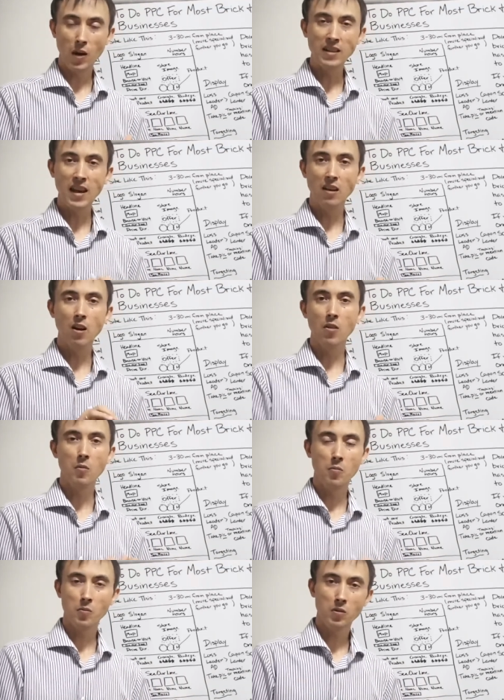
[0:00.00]
write down all
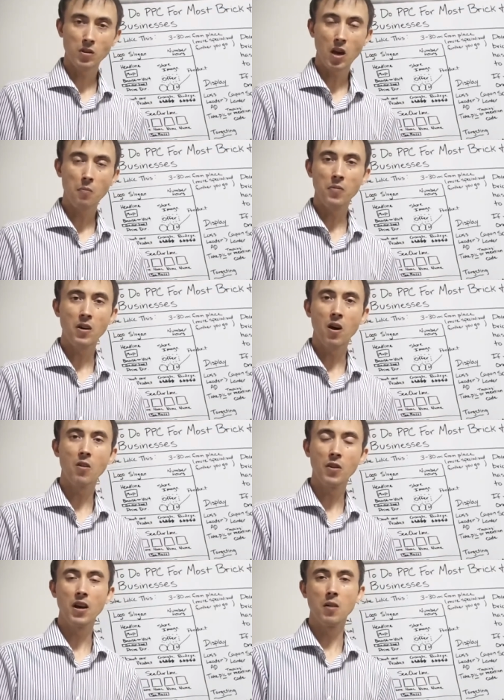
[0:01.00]

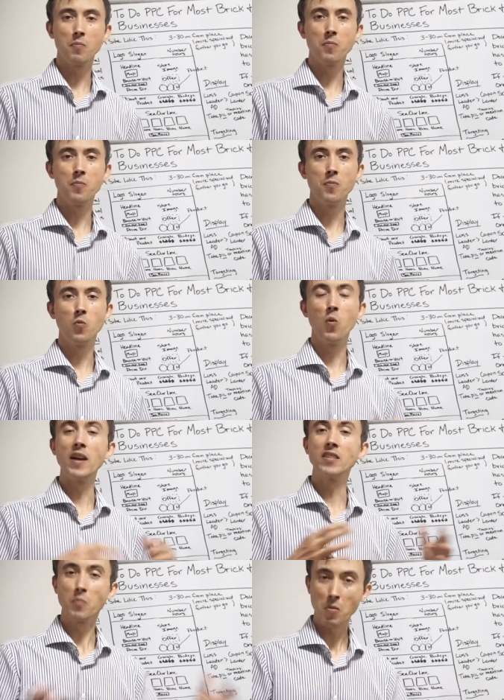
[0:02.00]
the
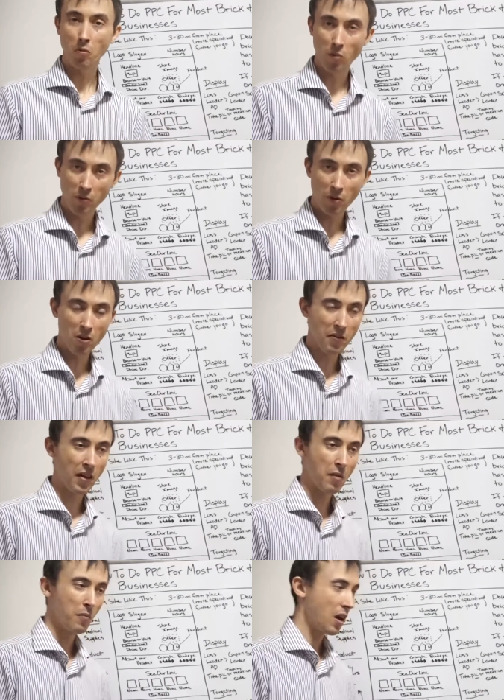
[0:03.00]
ways that people refer
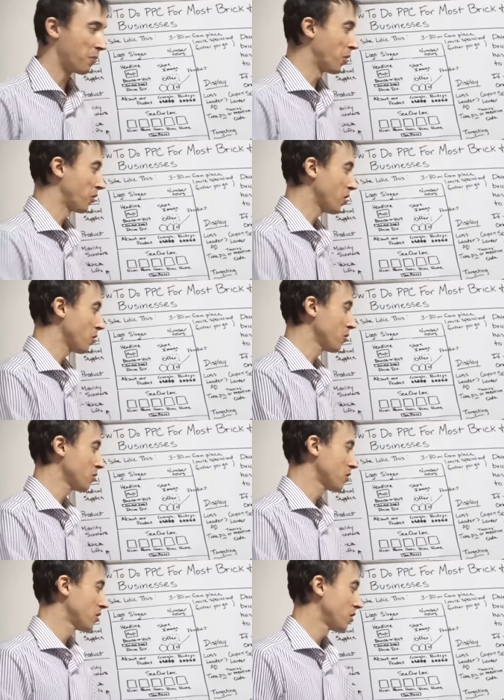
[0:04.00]
to them and put
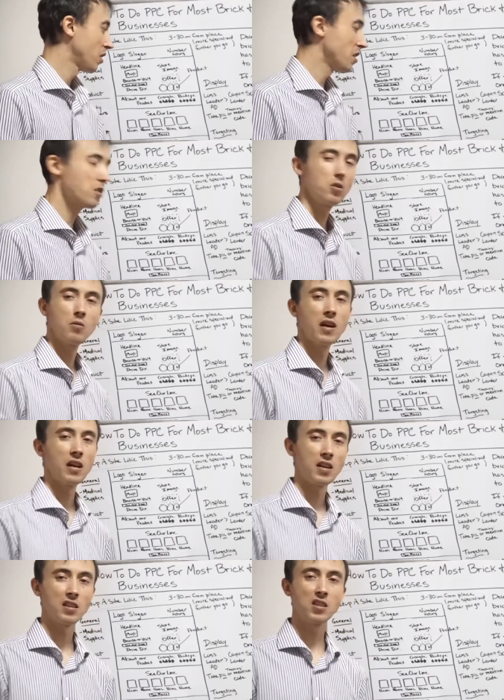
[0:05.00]
those into
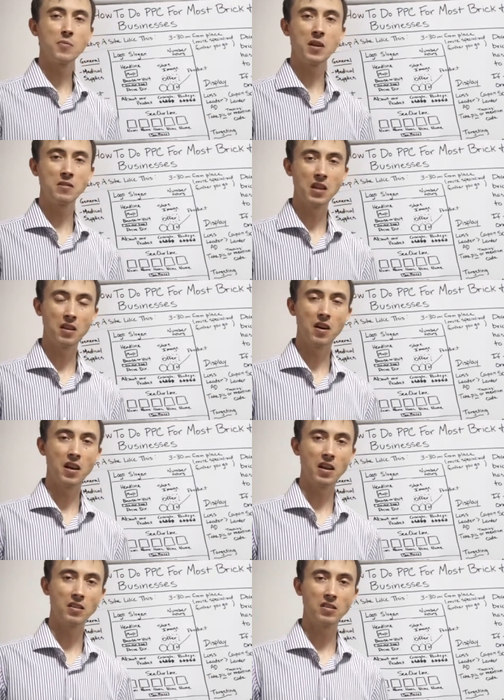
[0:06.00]
a custom intent
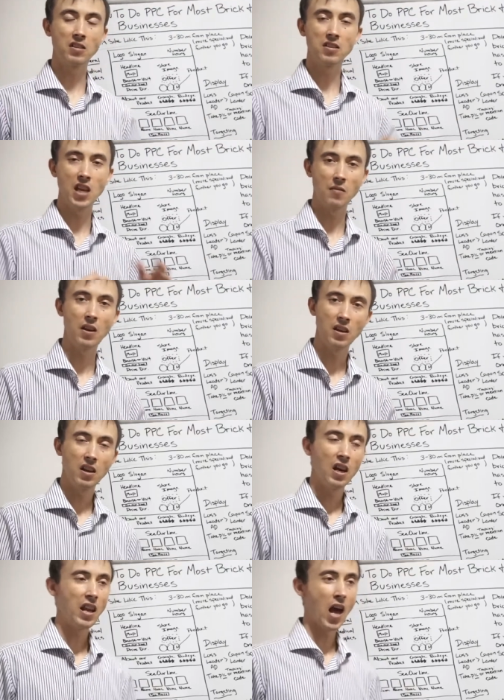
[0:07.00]
audience and save
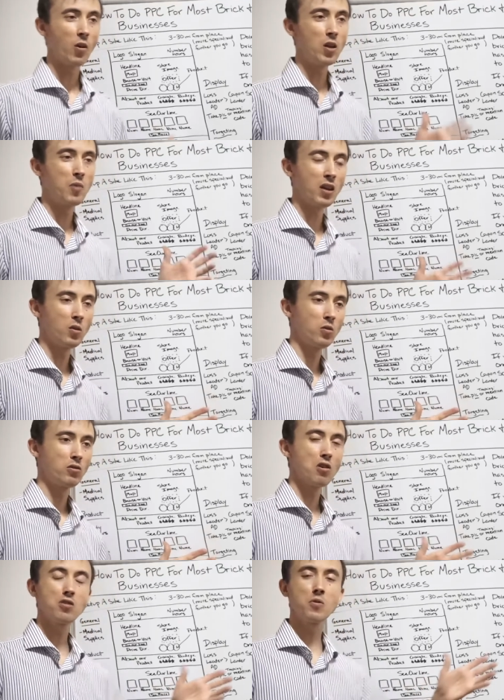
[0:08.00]
it. And now anybody
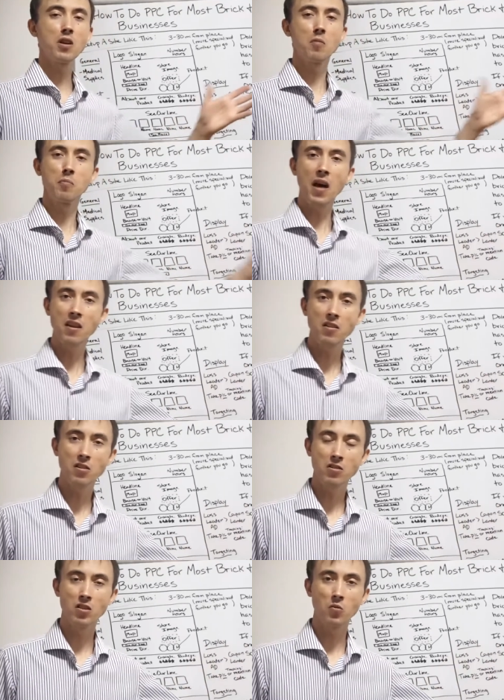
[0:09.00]
who's searched for
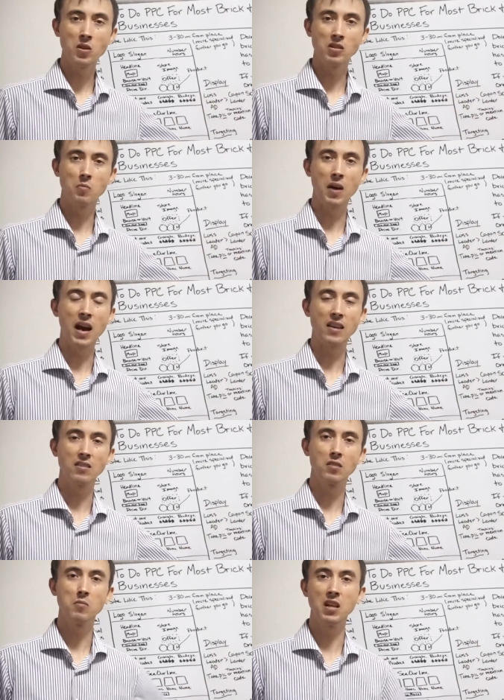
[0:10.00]
competitors in the recent
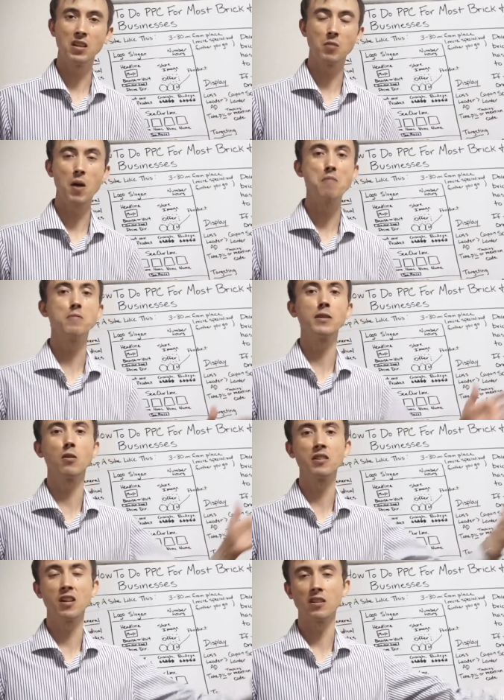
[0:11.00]
past, meaning they're
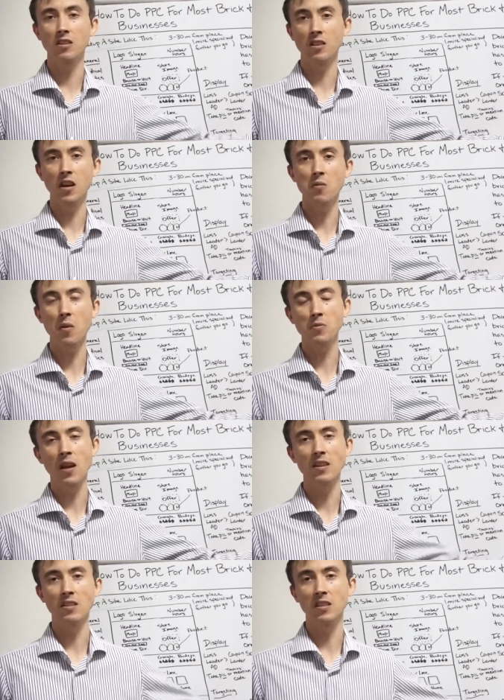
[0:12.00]
probably going on their
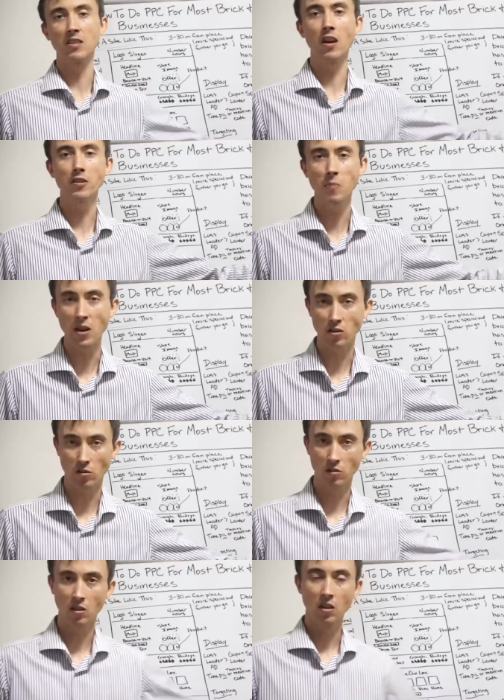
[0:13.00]
website to see their
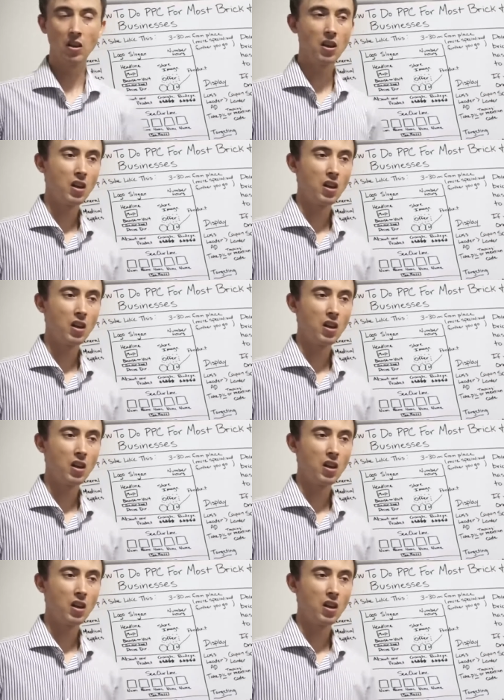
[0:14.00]
specials,